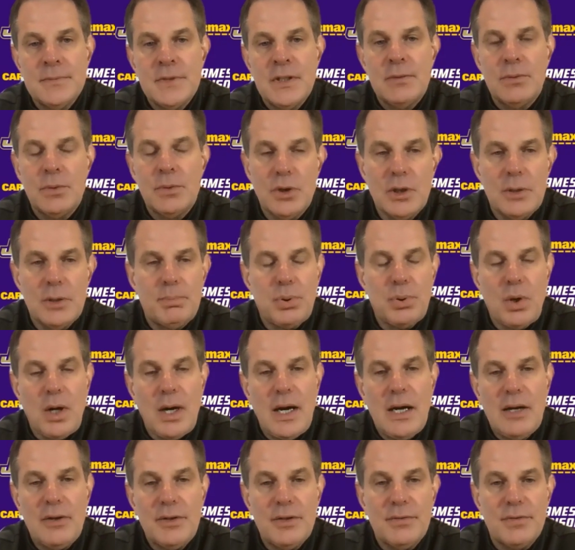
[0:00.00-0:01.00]
Really
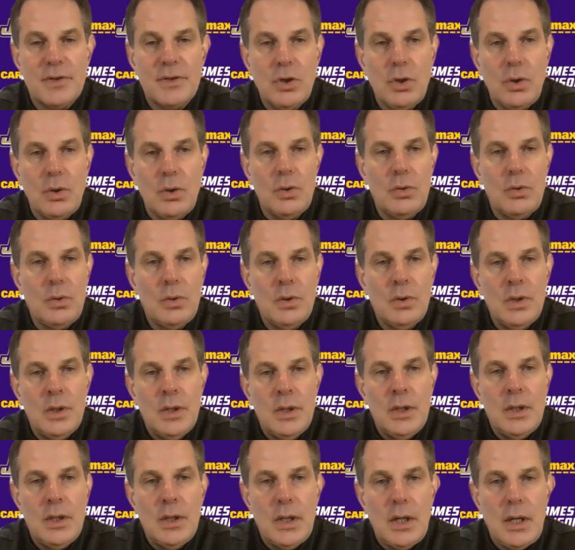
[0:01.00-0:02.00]
proud of Cole,
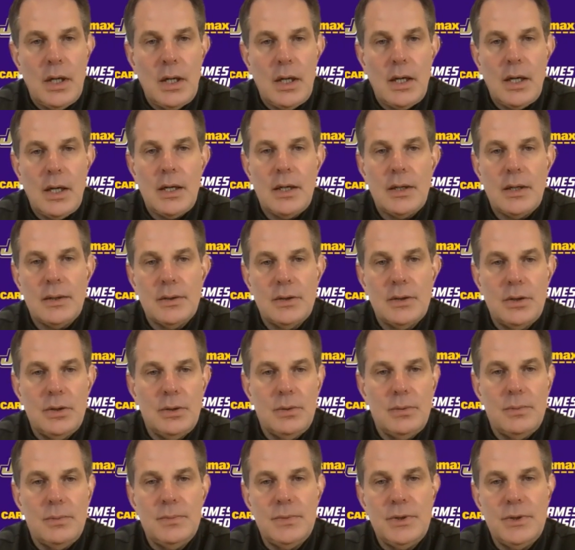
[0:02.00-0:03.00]

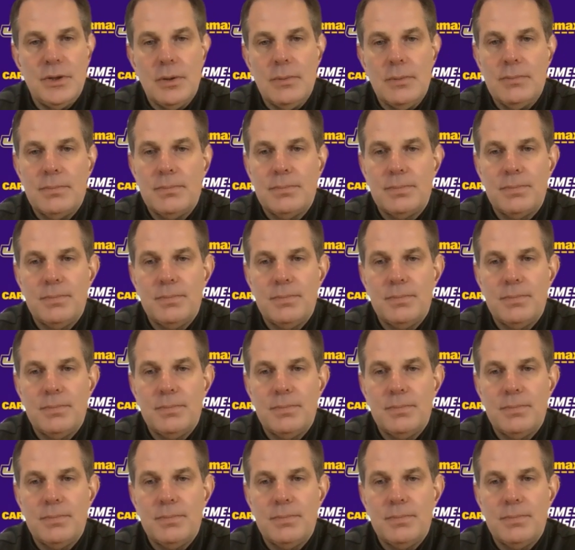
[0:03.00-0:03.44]
who, you know,